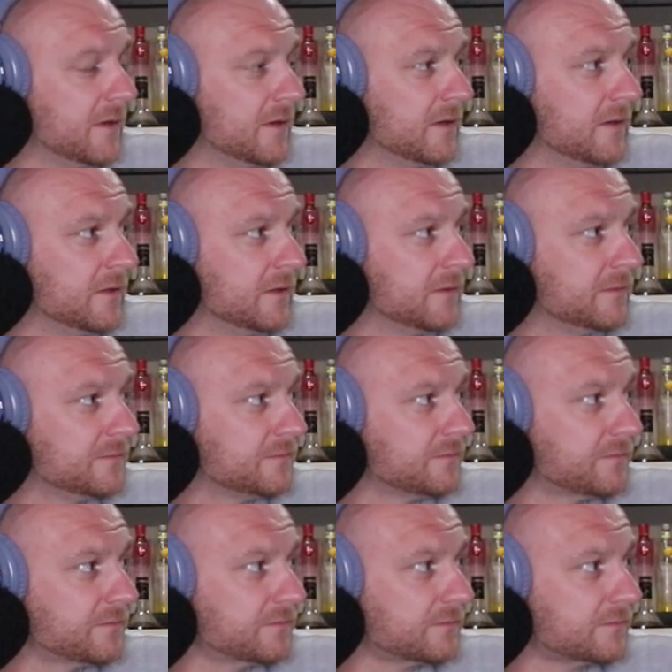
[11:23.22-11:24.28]

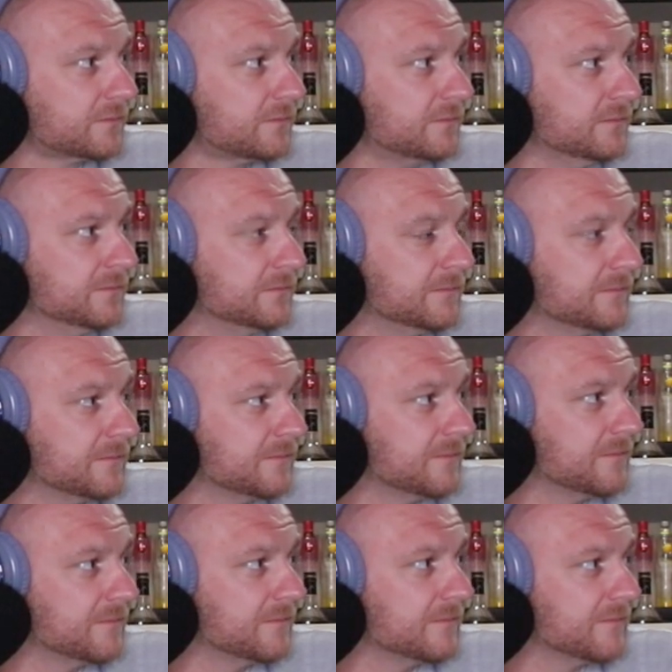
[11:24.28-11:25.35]

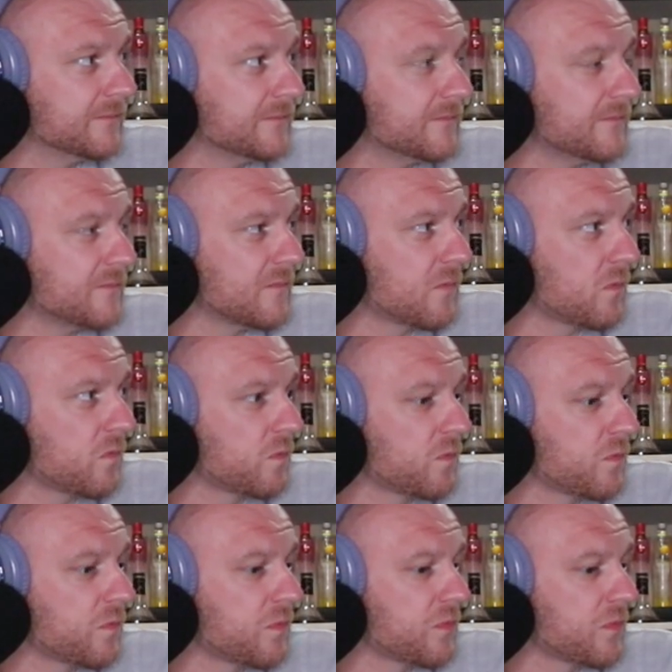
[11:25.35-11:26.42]

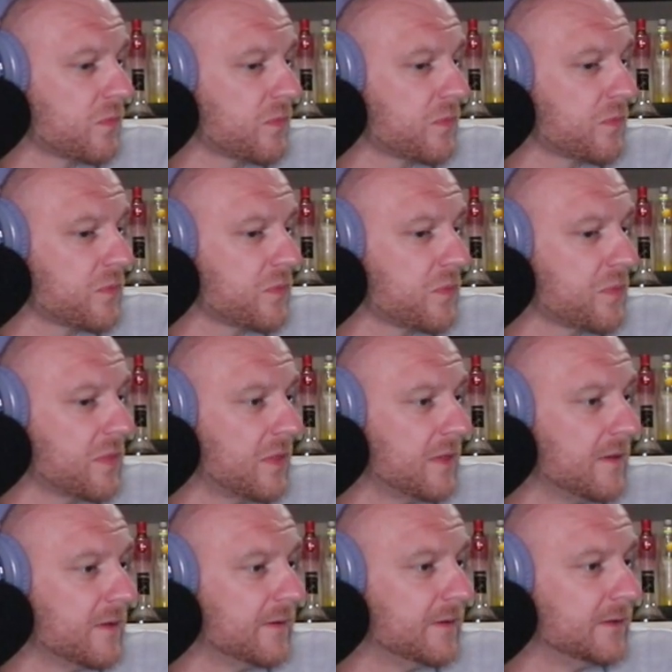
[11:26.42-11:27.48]

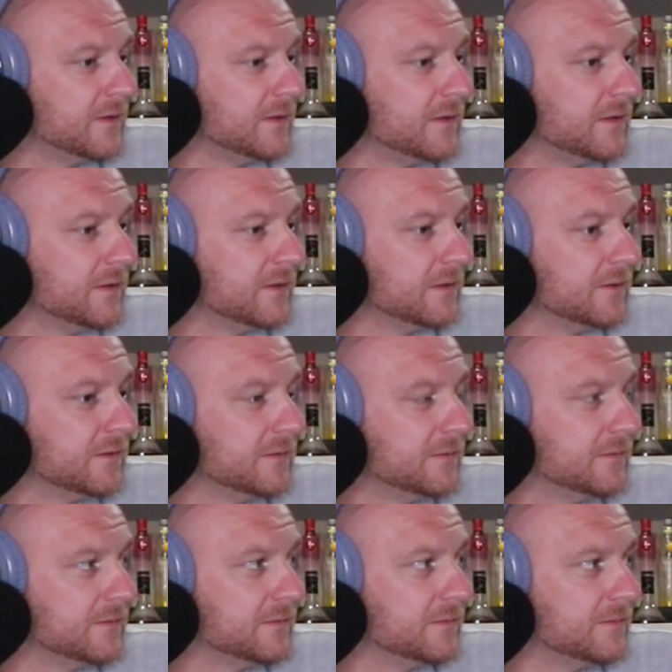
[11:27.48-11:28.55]

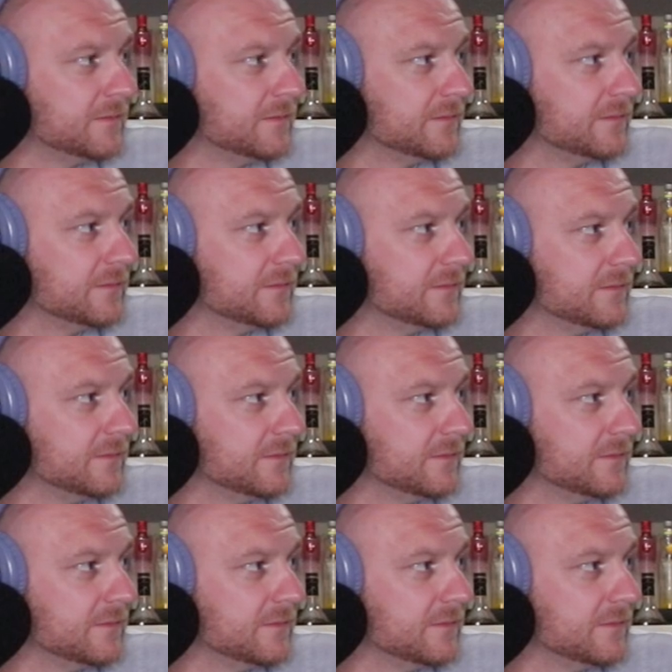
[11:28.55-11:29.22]
(not speaking)